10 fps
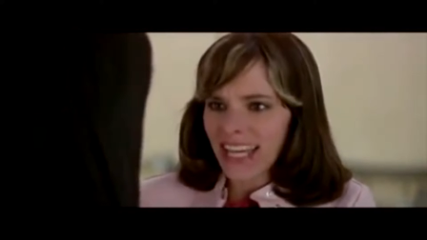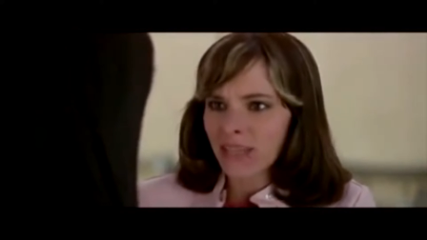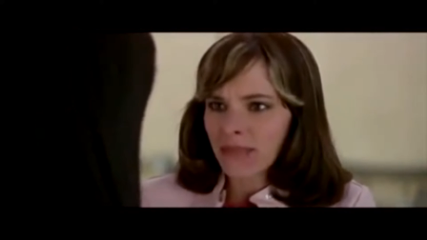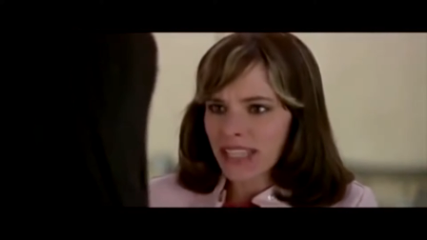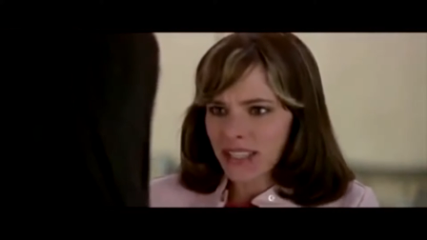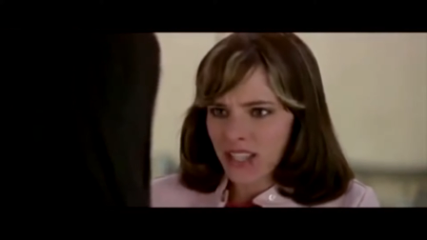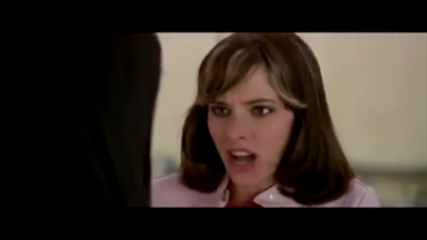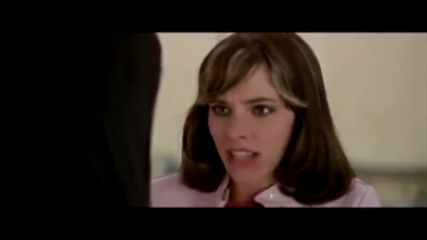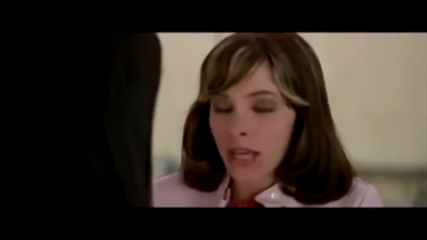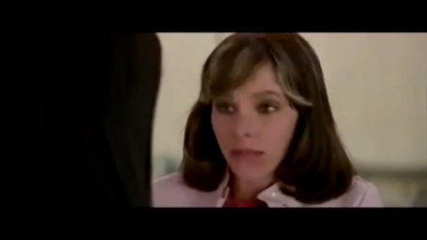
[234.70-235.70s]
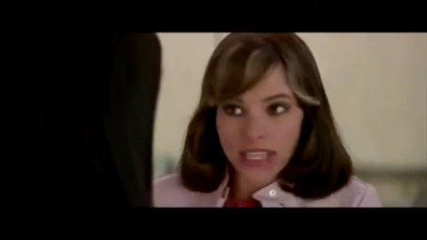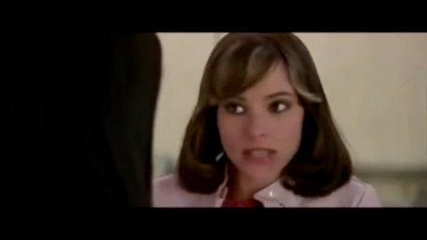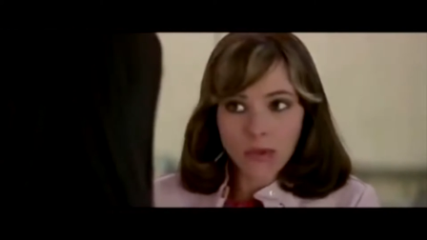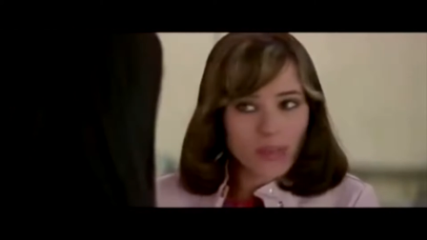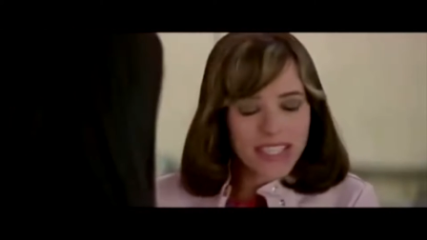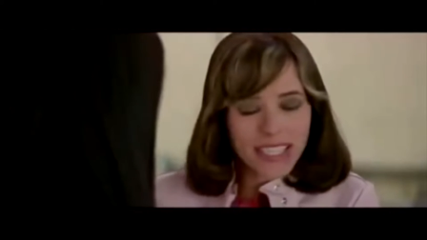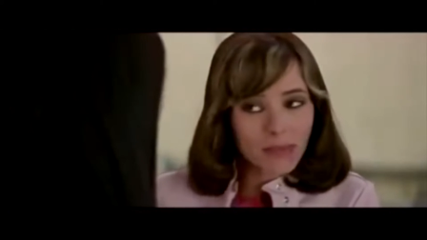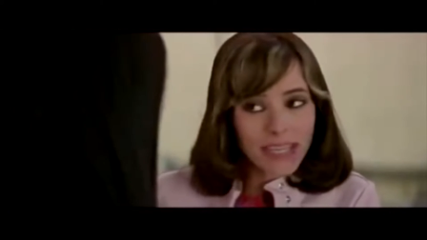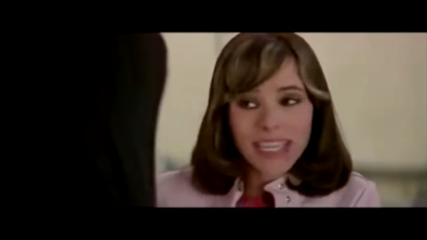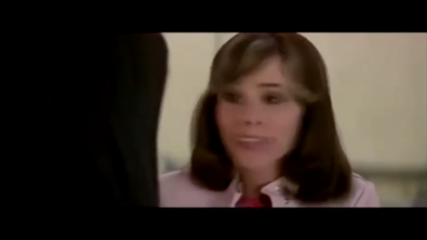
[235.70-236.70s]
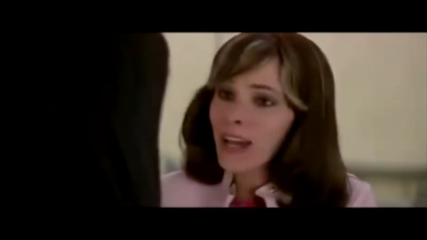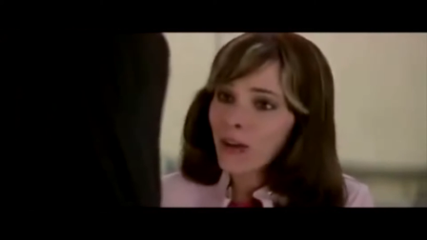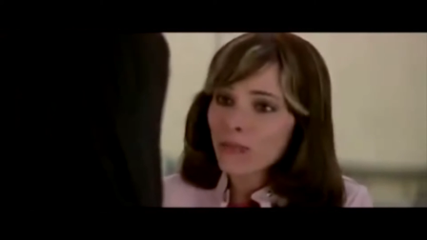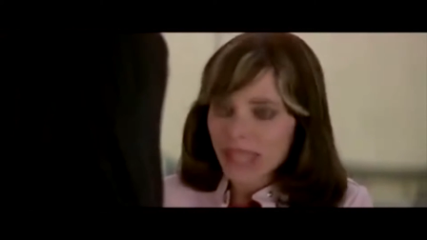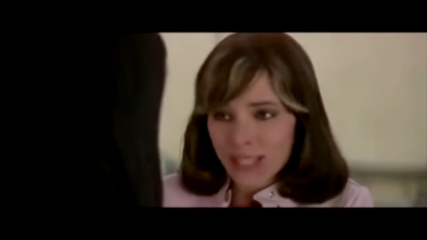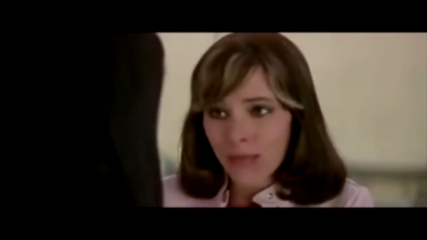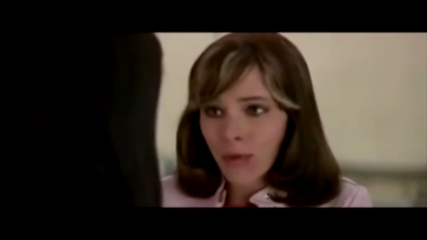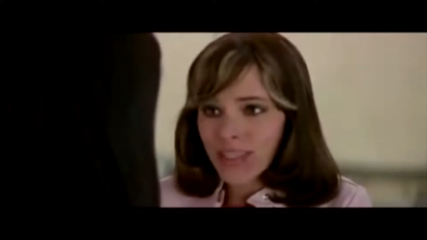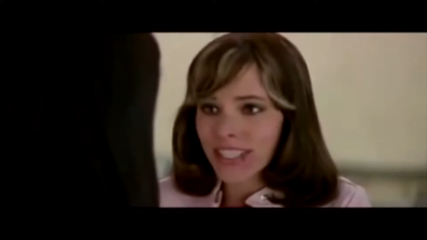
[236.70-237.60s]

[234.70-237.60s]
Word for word: know what's happening with the twists and turns